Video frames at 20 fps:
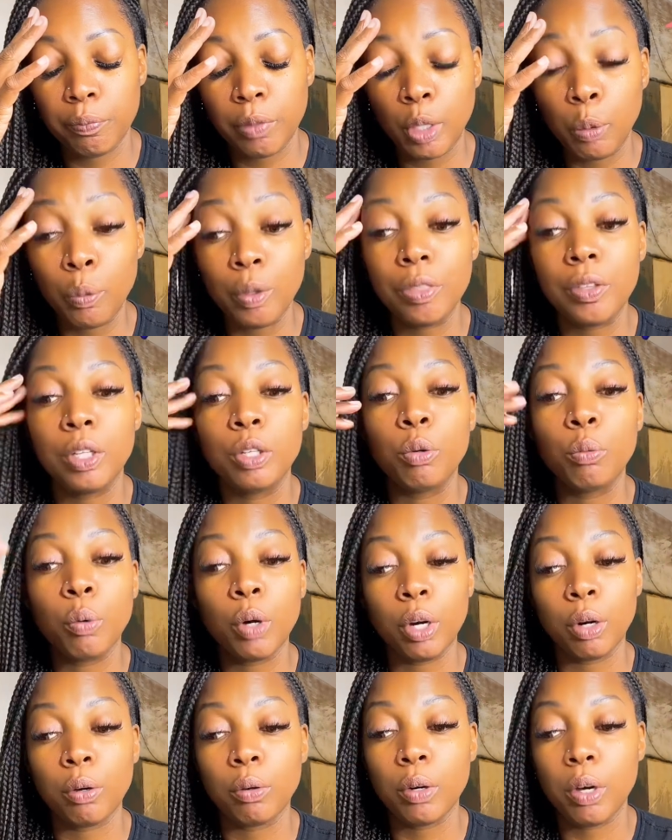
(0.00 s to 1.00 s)
within the
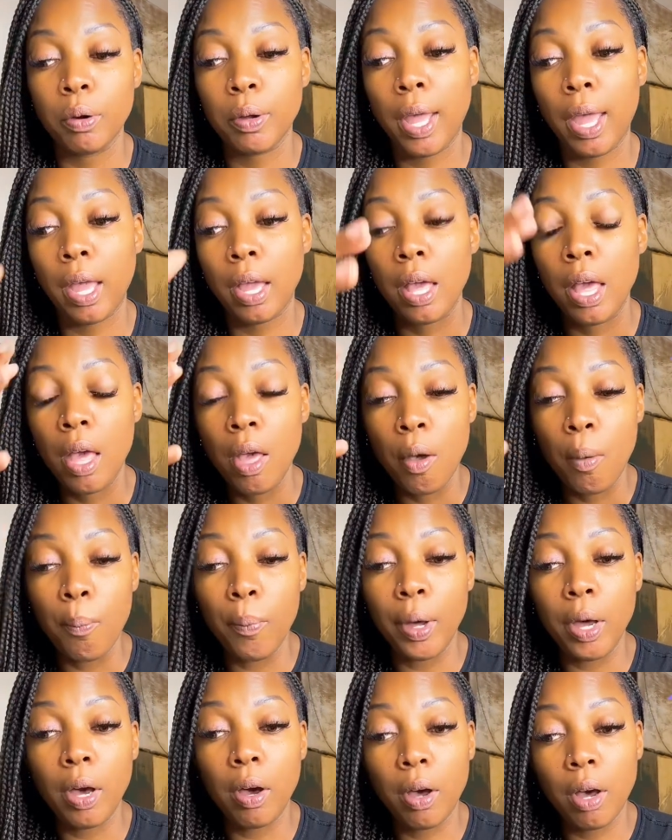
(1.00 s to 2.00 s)
world okay
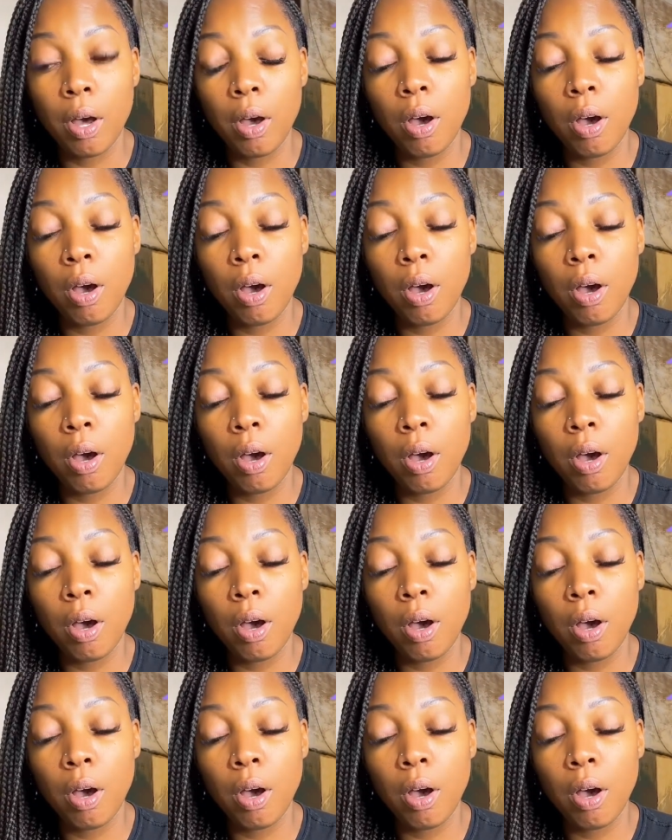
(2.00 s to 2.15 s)
but